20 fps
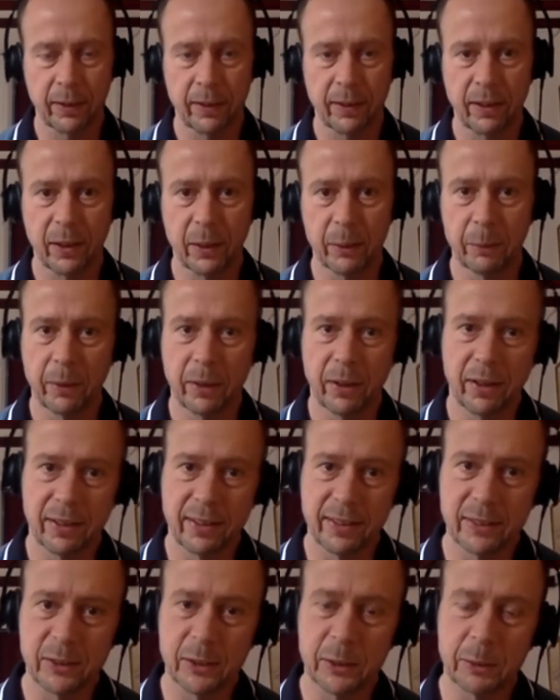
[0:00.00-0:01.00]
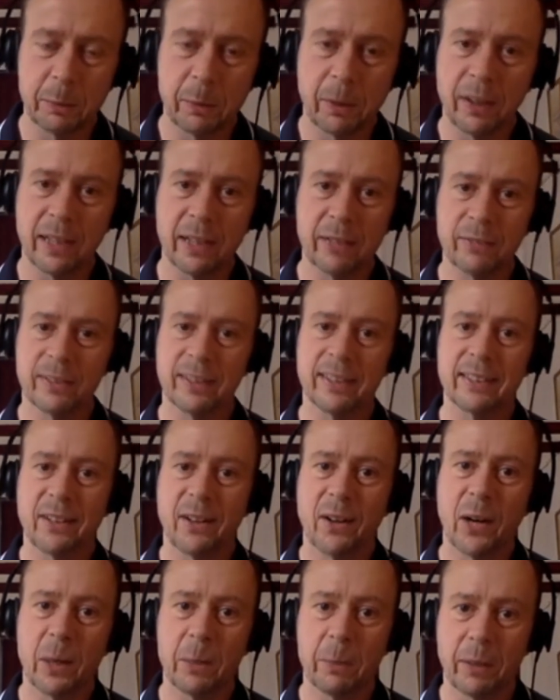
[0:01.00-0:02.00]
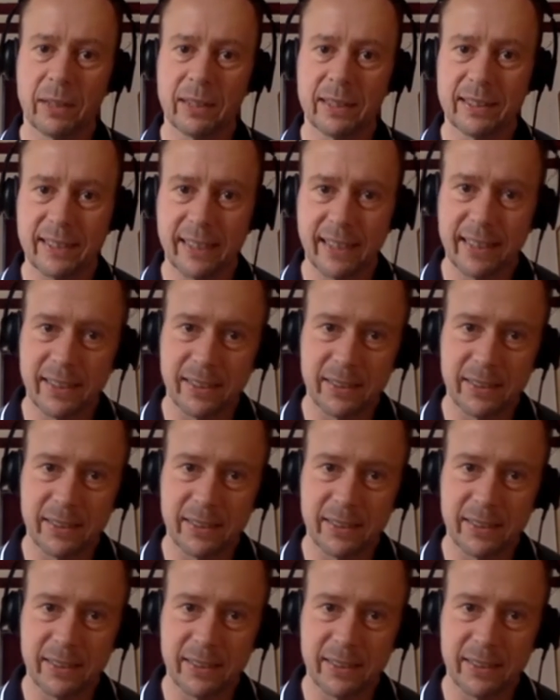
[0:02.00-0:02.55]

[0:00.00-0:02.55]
I think despite everything that I might say,